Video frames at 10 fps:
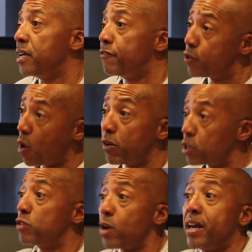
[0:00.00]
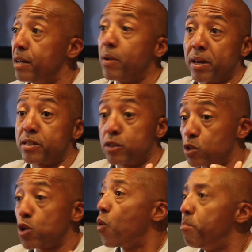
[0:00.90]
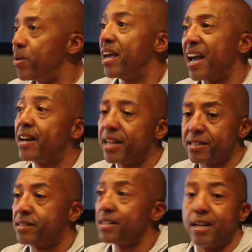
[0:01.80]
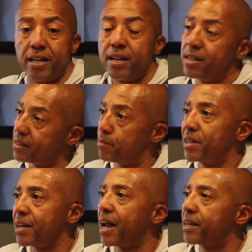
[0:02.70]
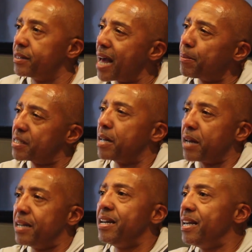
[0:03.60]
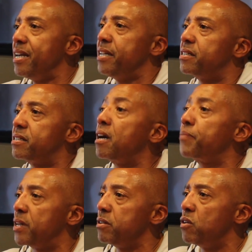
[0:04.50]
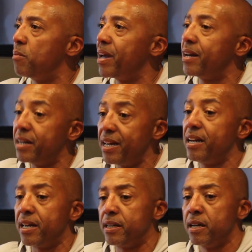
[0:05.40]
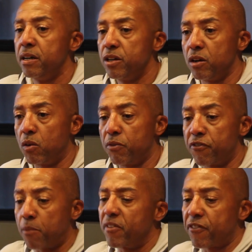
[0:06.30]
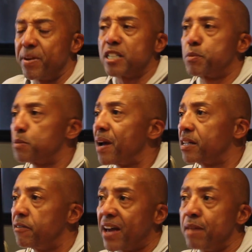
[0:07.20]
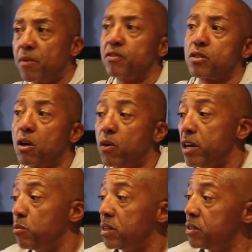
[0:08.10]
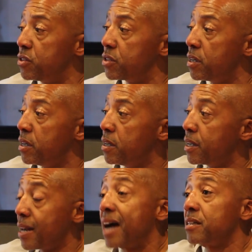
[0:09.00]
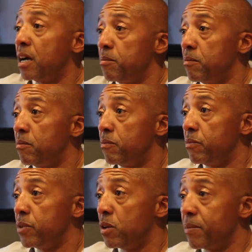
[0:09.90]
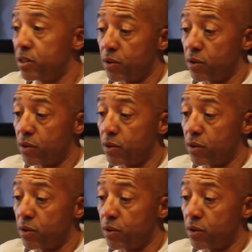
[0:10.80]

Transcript: If you go to Detroit, he is so big, and it's a city similar like Annapolis that they need something. You know what I mean? They need it. You know, from his perspective. 8 months ago, he was locked up. You know what I mean?